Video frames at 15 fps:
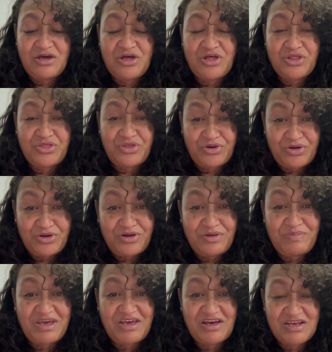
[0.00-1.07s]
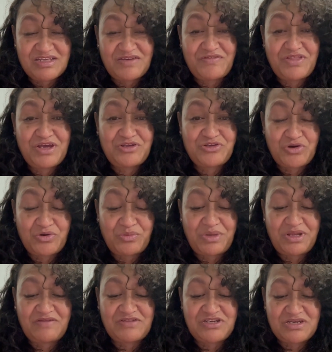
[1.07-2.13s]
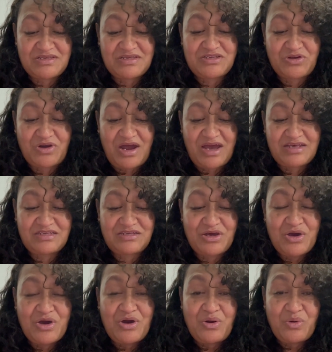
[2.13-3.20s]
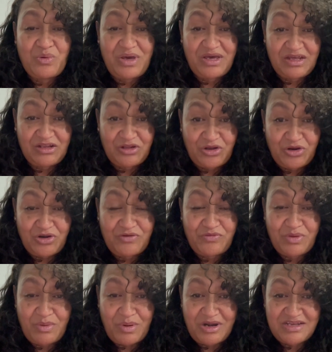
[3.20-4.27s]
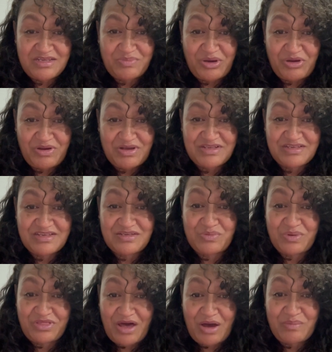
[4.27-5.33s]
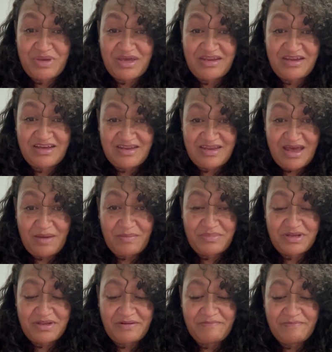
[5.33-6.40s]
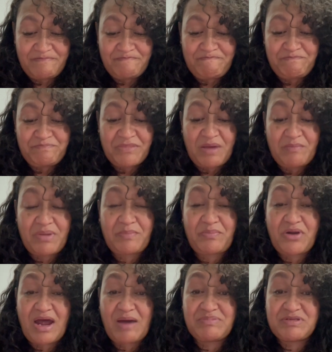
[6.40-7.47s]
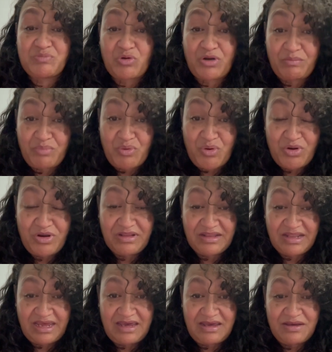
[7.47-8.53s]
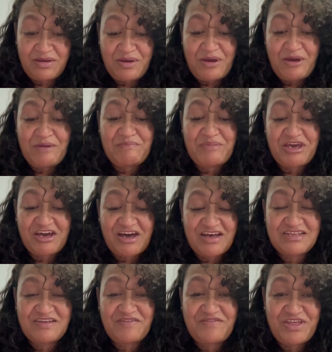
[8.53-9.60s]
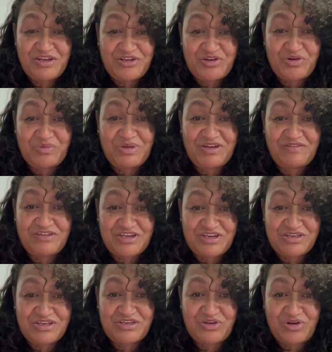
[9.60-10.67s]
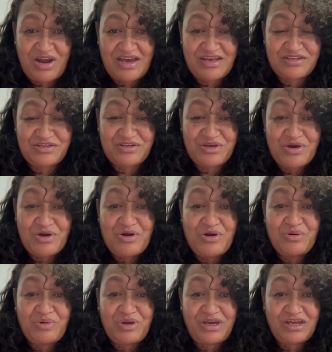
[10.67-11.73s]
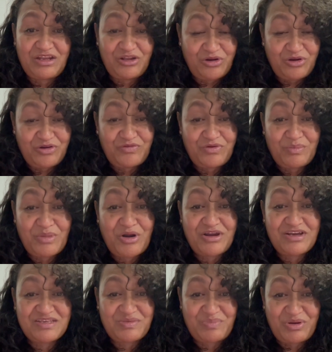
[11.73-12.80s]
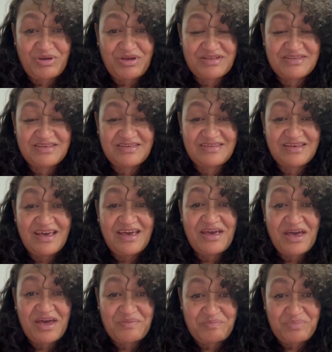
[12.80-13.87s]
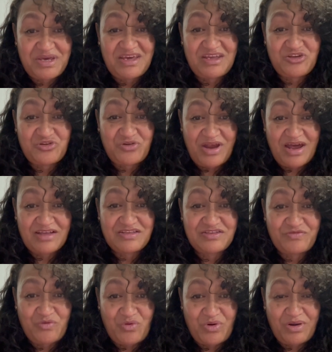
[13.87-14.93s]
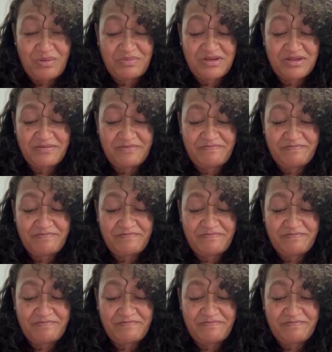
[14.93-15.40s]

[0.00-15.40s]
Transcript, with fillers: Third, because of the atonement of Jesus Christ, we can learn from our experiences without being condemned. But perhaps more importantly, because of the atonement of Jesus Christ, we can learn from our experiences and be transformed.